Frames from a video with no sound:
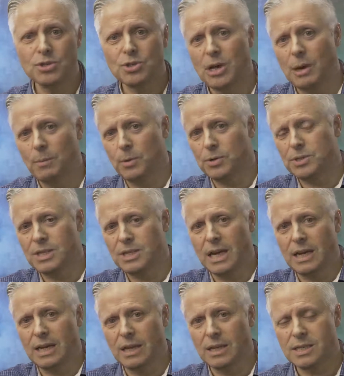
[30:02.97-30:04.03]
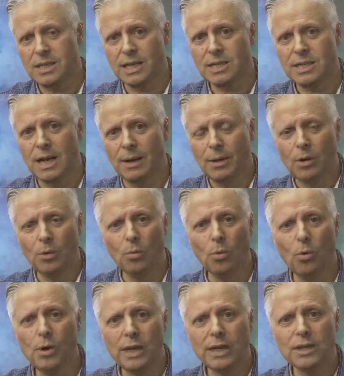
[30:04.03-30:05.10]
and tripods and this, that and the other set up.
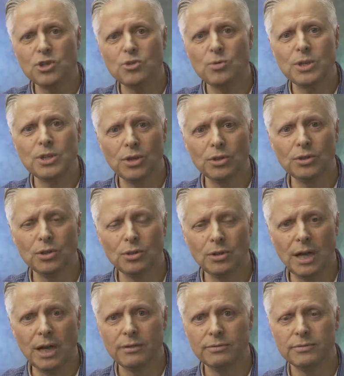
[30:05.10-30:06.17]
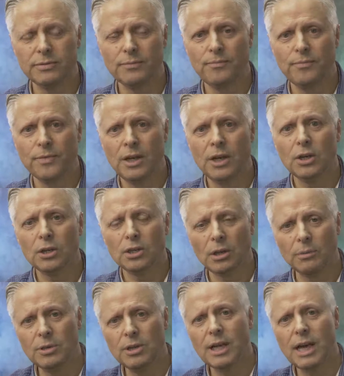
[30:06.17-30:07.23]
Walk in, switch on, you're live.
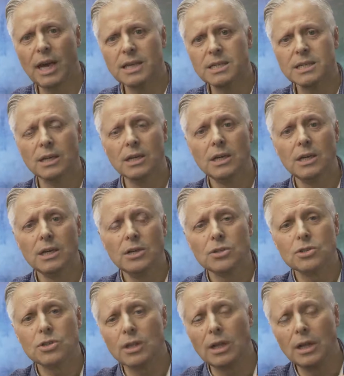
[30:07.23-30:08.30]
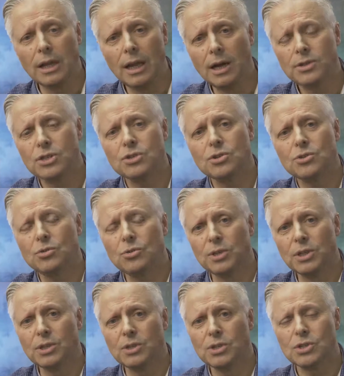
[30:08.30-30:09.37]
Communicating to the largest
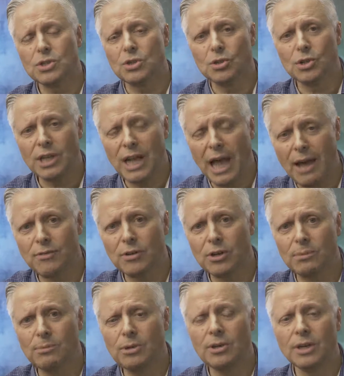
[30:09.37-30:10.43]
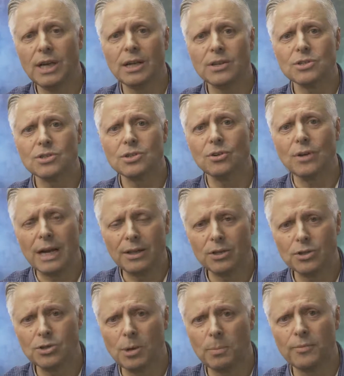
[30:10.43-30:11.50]
audience that you could ever communicate to at the
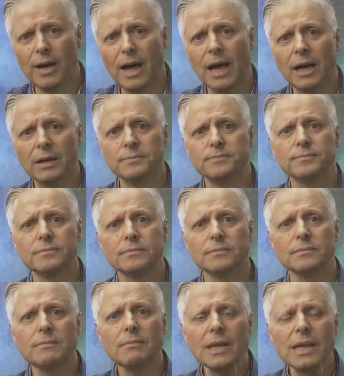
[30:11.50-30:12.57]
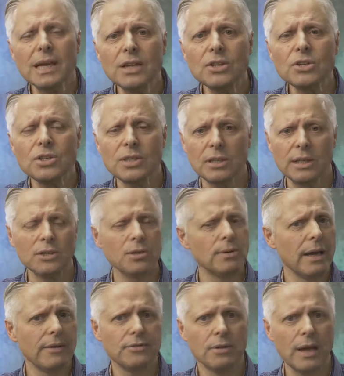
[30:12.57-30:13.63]
drop of a hat. Instantly. Do
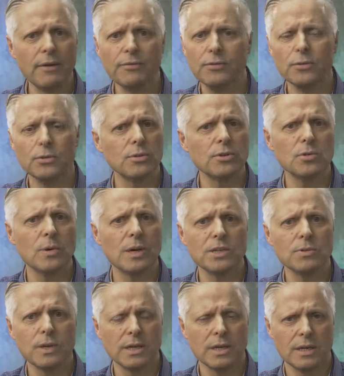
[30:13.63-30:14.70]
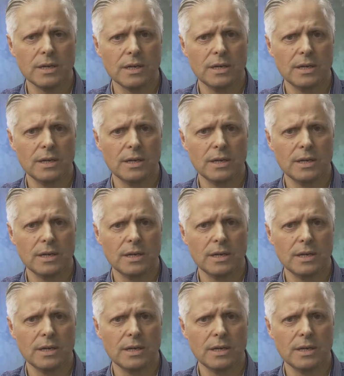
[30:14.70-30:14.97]
it do it twice a week.